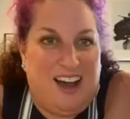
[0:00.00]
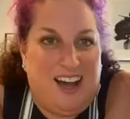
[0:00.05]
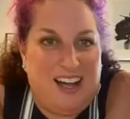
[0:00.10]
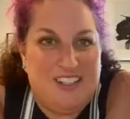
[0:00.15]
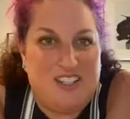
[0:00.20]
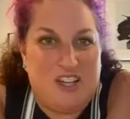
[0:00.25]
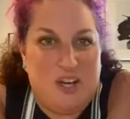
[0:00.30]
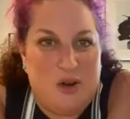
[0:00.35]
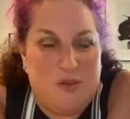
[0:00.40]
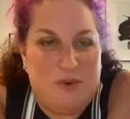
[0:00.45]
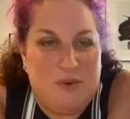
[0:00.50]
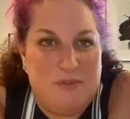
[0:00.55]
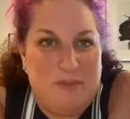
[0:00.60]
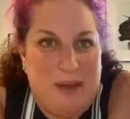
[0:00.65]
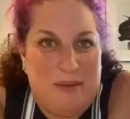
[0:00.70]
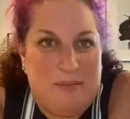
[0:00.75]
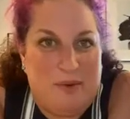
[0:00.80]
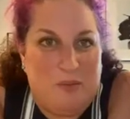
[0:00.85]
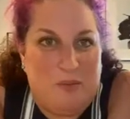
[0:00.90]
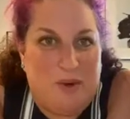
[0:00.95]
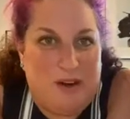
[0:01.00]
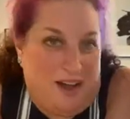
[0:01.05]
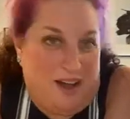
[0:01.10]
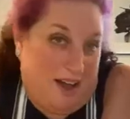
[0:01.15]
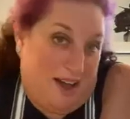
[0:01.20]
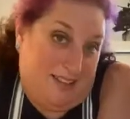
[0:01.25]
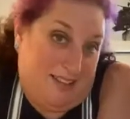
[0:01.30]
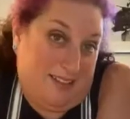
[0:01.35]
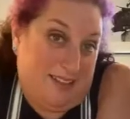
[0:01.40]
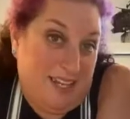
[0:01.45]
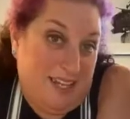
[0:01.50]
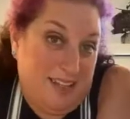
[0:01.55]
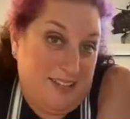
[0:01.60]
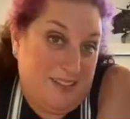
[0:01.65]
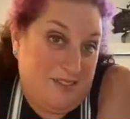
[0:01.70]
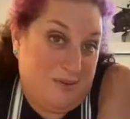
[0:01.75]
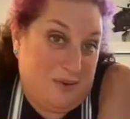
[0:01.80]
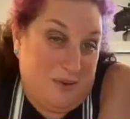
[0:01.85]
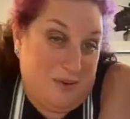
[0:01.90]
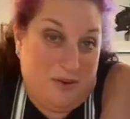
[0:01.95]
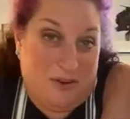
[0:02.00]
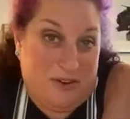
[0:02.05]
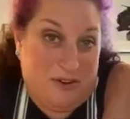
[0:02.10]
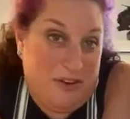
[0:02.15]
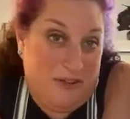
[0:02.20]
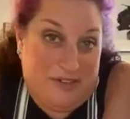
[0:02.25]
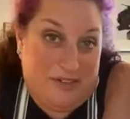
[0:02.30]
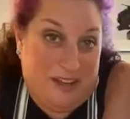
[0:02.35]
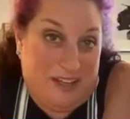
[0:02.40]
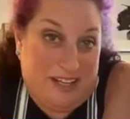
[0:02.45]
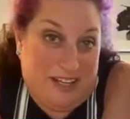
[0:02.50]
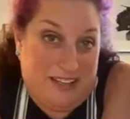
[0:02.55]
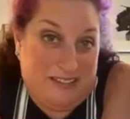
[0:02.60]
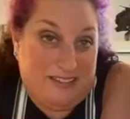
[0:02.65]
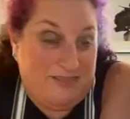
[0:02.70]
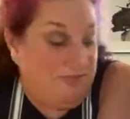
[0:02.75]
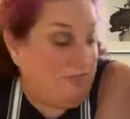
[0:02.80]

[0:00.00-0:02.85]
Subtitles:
I don't remember what holiday it's for, or if any,